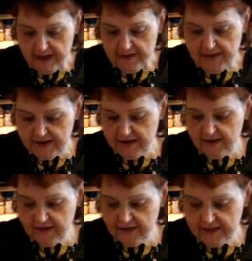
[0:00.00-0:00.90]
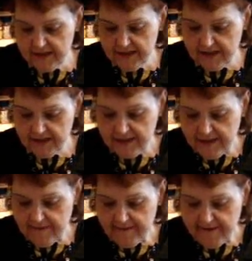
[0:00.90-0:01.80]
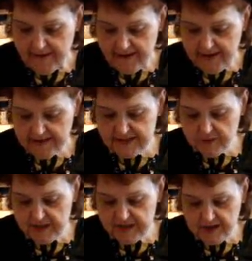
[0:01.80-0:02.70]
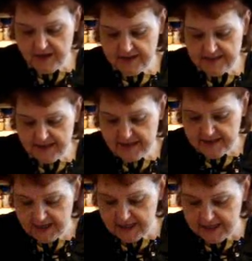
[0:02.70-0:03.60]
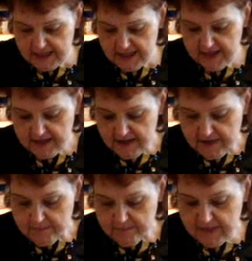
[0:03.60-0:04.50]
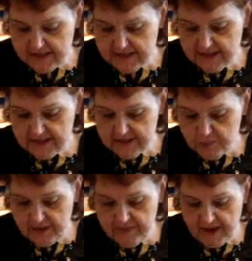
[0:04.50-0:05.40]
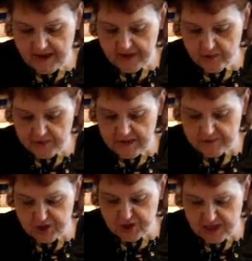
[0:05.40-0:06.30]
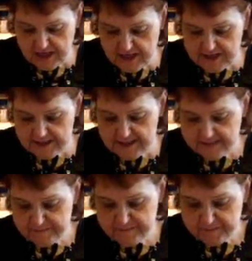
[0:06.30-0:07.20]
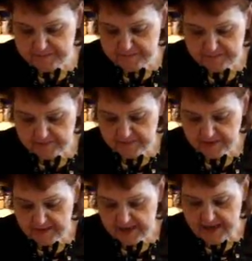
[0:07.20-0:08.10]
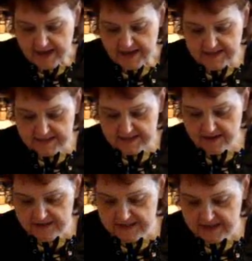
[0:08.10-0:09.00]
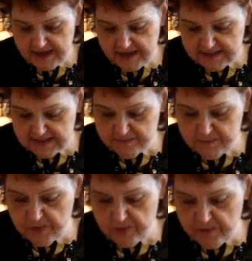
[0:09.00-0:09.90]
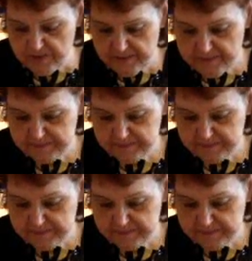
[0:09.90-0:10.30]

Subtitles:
And that garlic and soy sauce and honey mixes with that cream cheese. It starts to get smooth,